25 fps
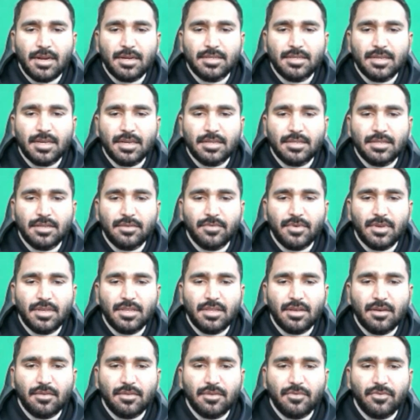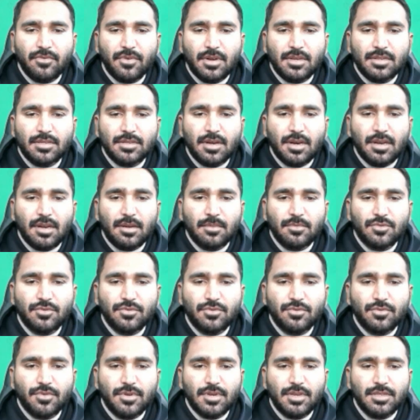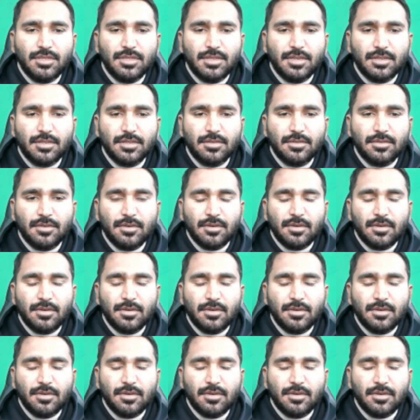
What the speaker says: adjust the width of the first column to 2 inches.